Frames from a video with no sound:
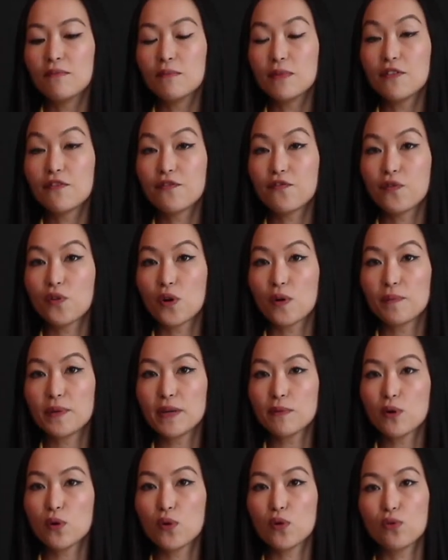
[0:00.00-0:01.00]
But for
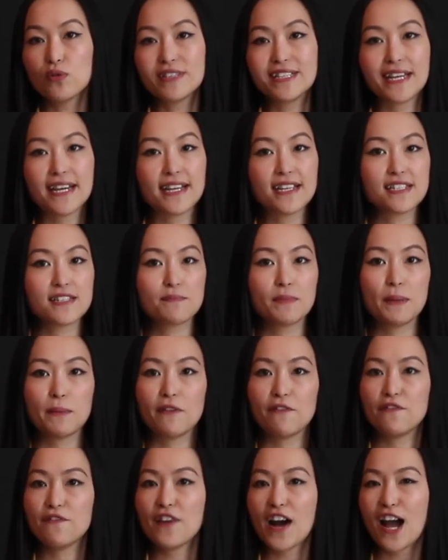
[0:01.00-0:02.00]
people who dance
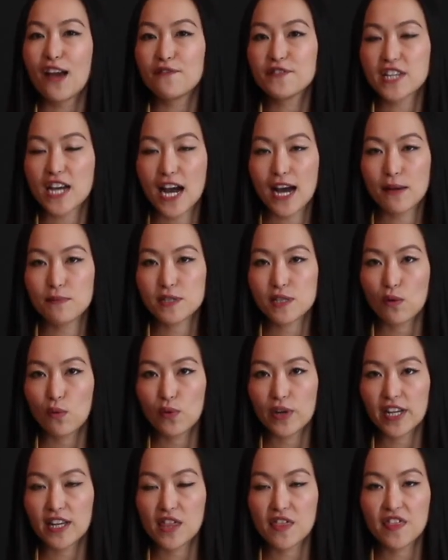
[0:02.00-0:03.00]
maybe 5 times a
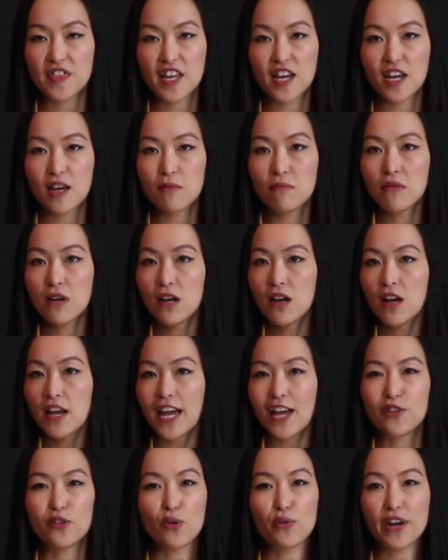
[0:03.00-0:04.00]
week in them
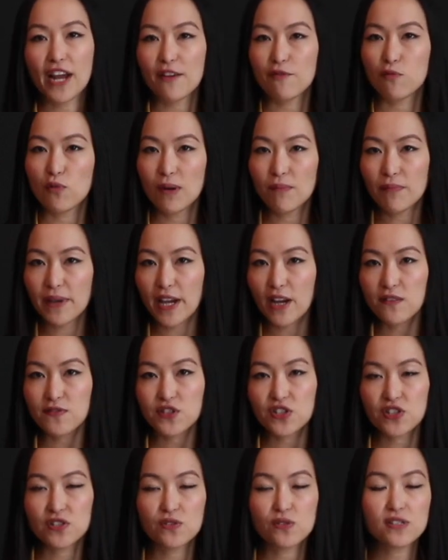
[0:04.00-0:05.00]
and you only have one pair of
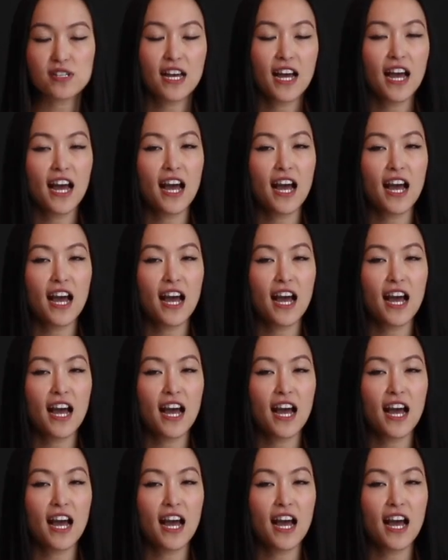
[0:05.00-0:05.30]
shoes,